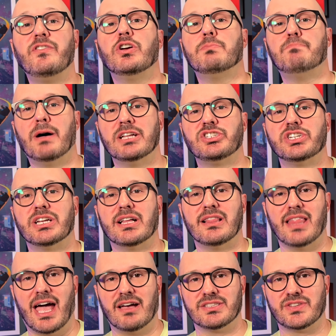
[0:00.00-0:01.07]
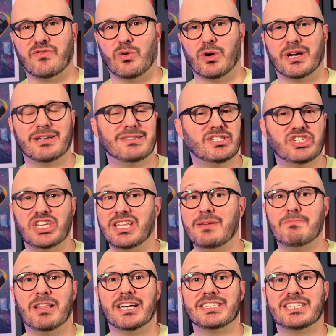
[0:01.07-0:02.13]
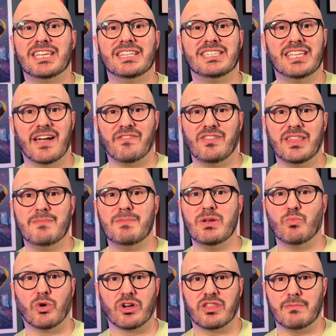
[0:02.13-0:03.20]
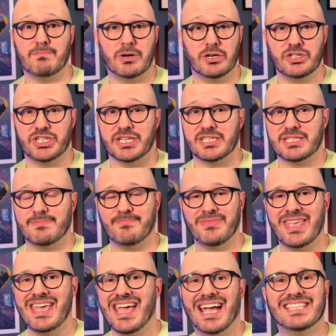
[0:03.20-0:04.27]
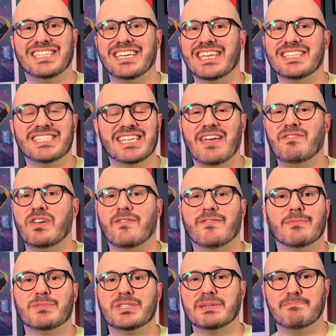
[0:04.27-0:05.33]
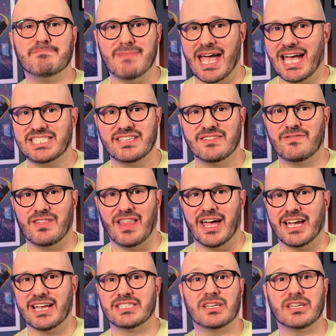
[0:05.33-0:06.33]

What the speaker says: your budget allows for it, Genie Plus can definitely be worth a purchase, as it can save you from some massive lines